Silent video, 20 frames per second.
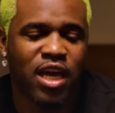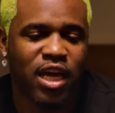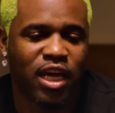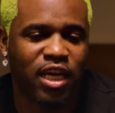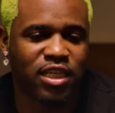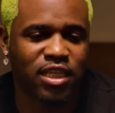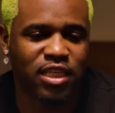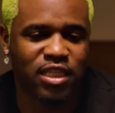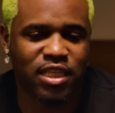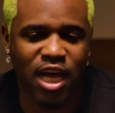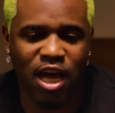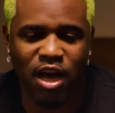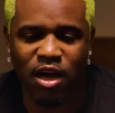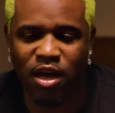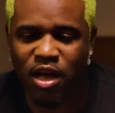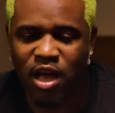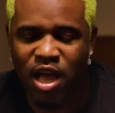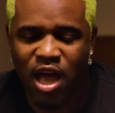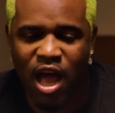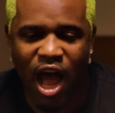It's just
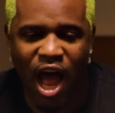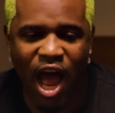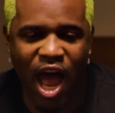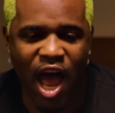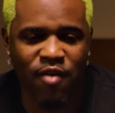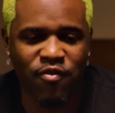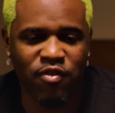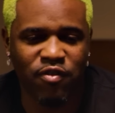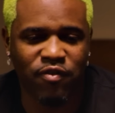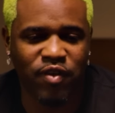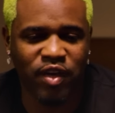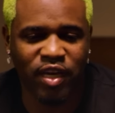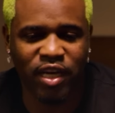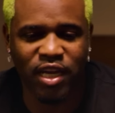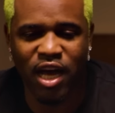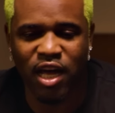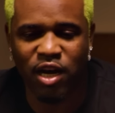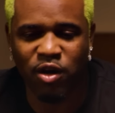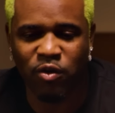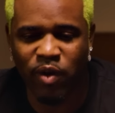that I haven't figured
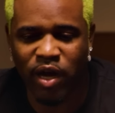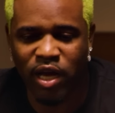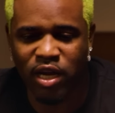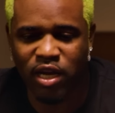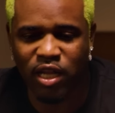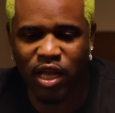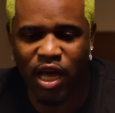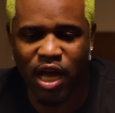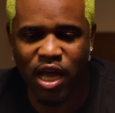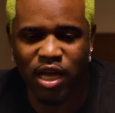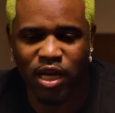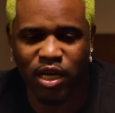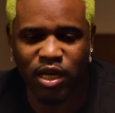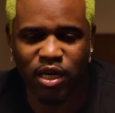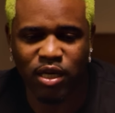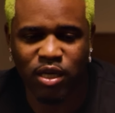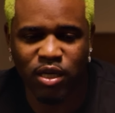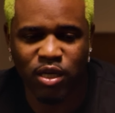out a way to, like,